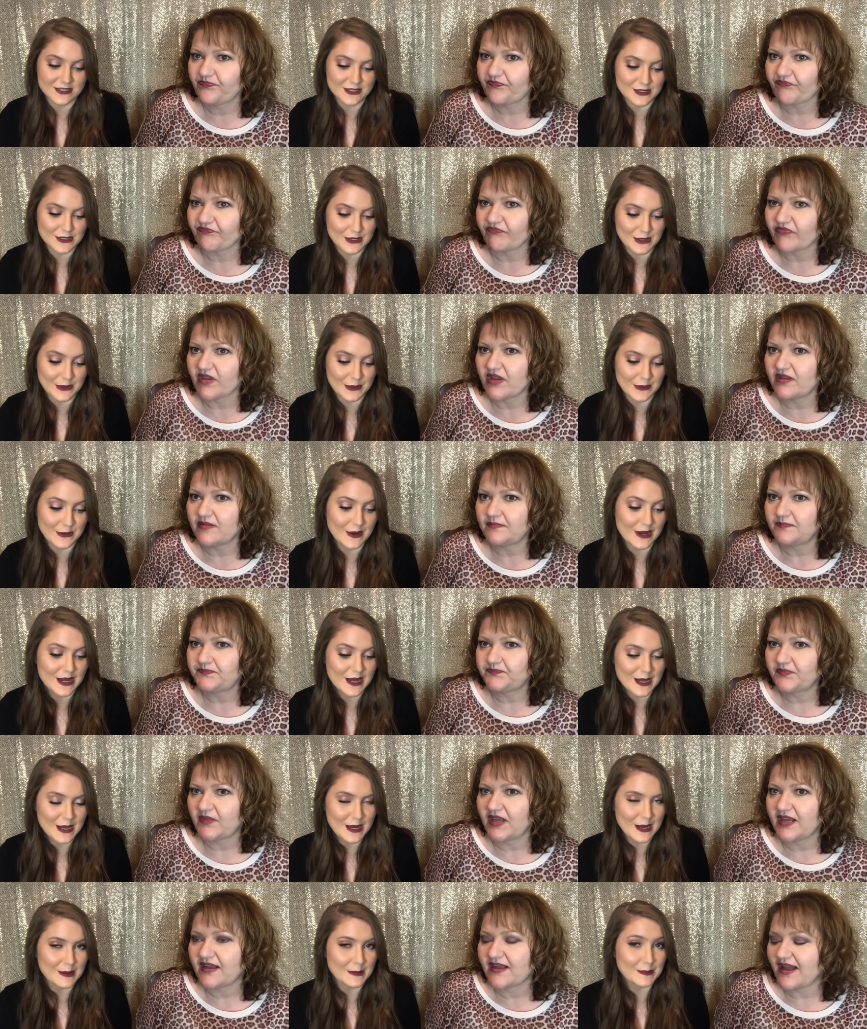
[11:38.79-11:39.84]
Speaker 1: So,
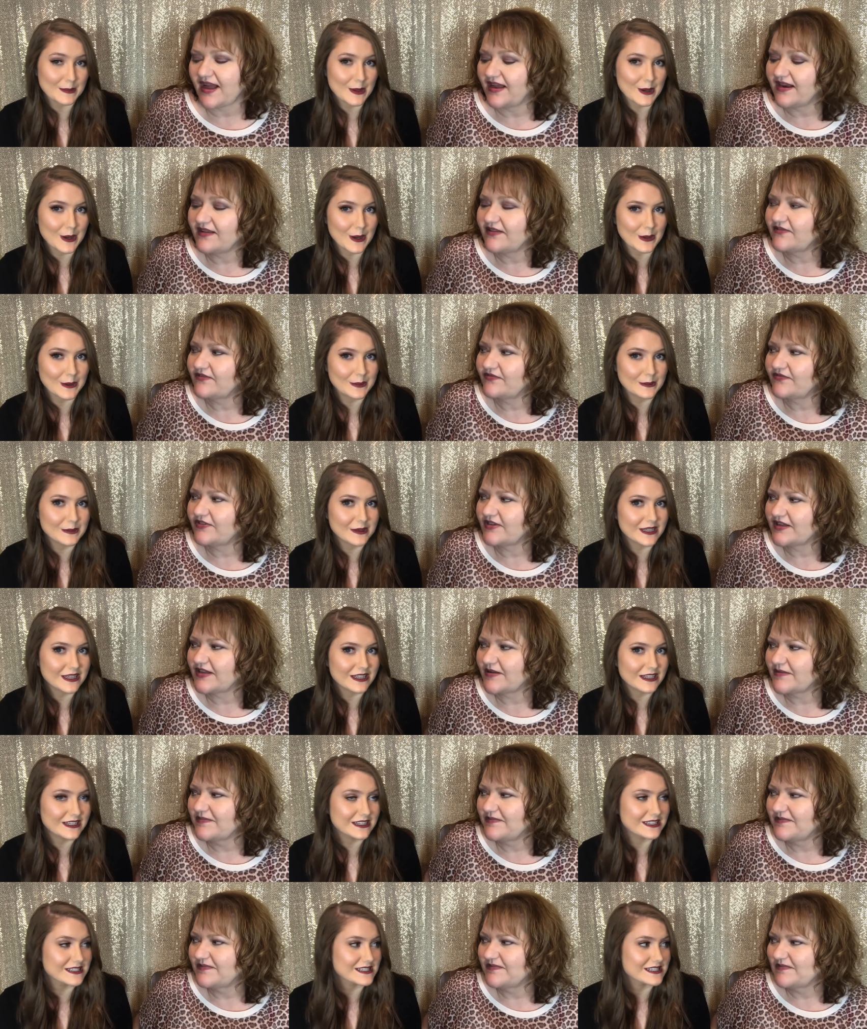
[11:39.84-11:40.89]
it kind I'm of, hoping
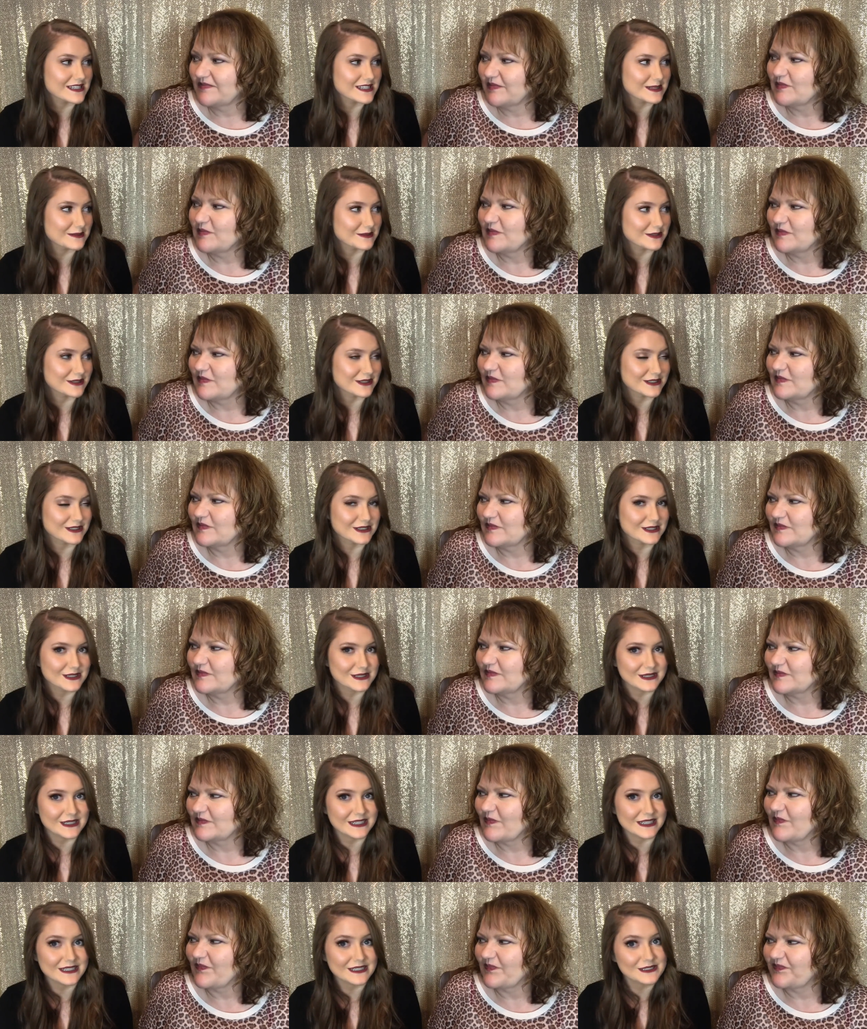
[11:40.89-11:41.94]
it's similar to
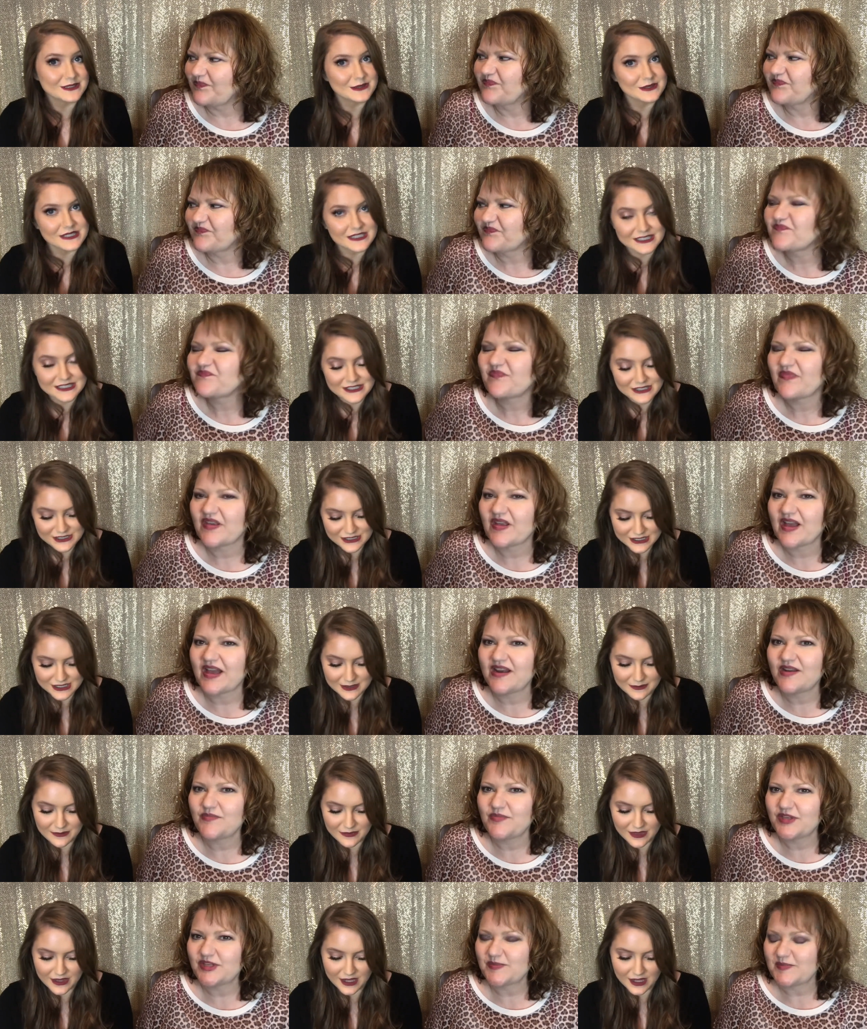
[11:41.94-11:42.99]
like a Twix or something. It kind
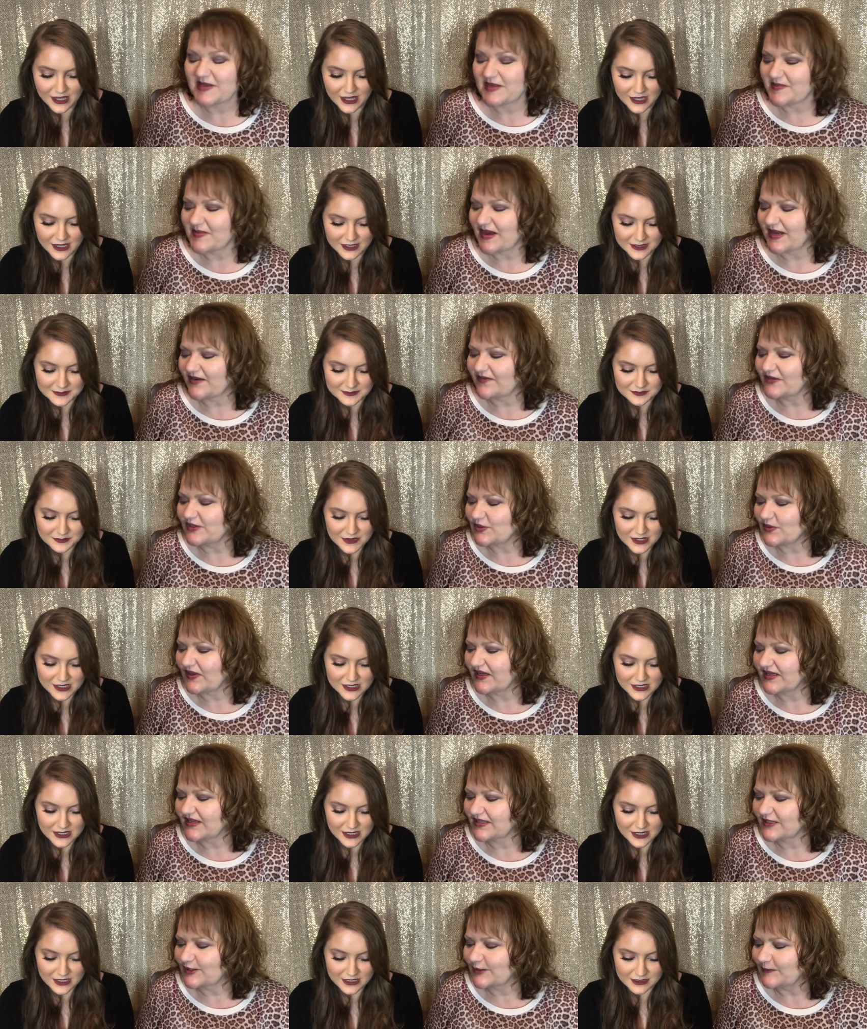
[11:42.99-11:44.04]
of puts me in mind of a
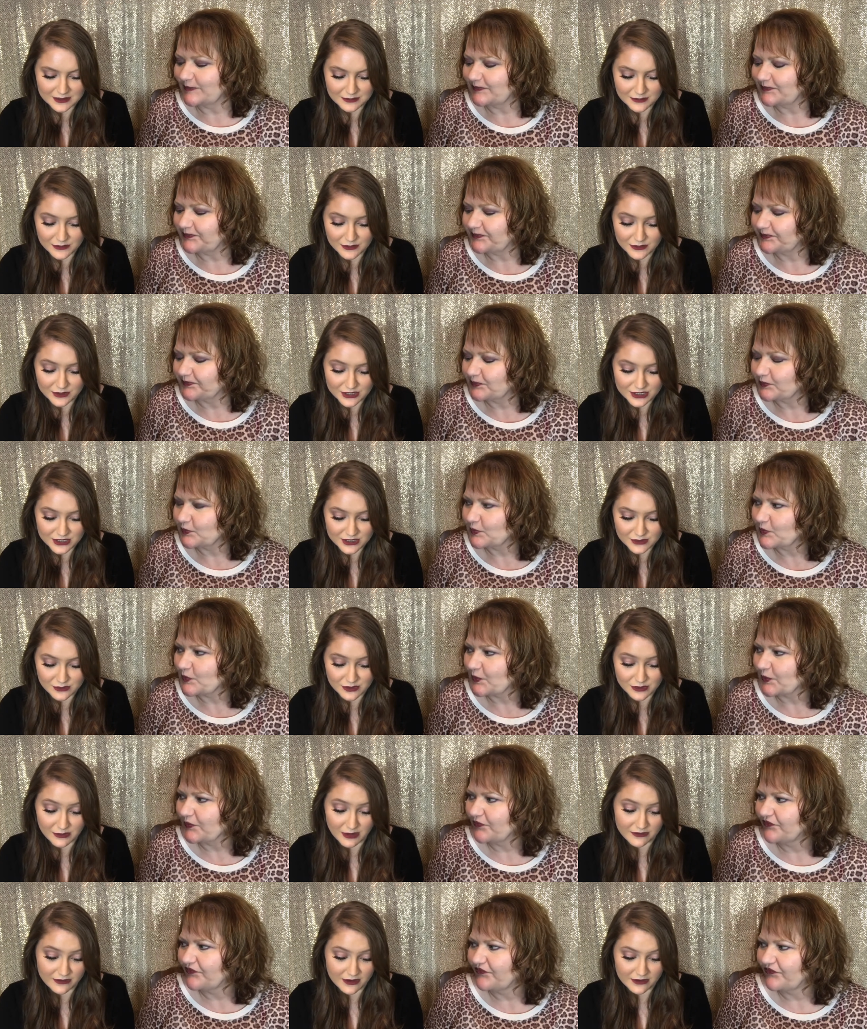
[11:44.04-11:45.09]
Twix. Um, which is one
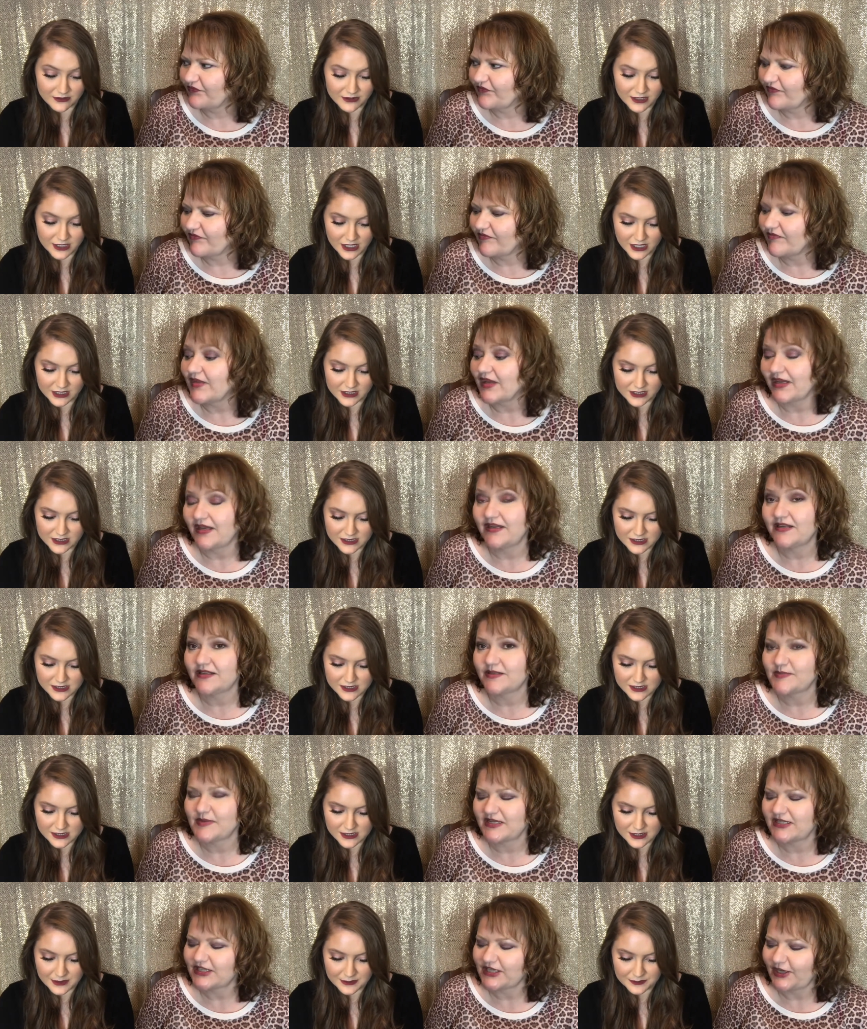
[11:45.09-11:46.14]
of my favorite candies. It is
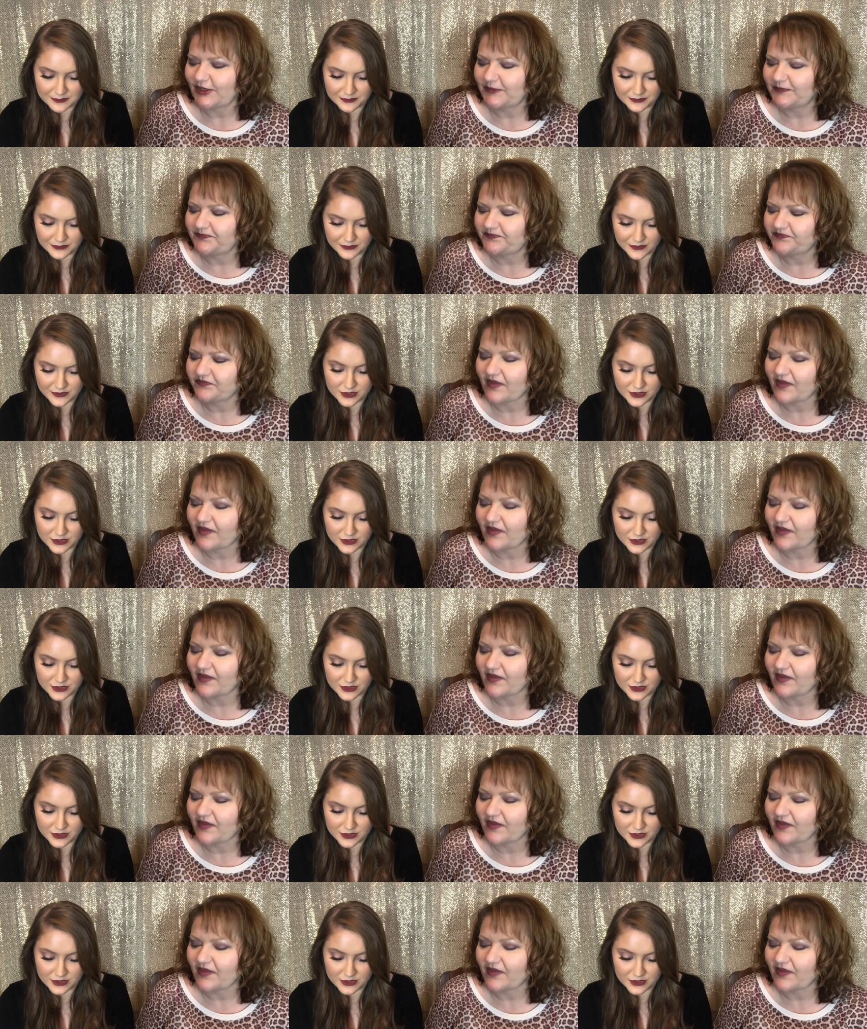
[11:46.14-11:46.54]
mine so, too.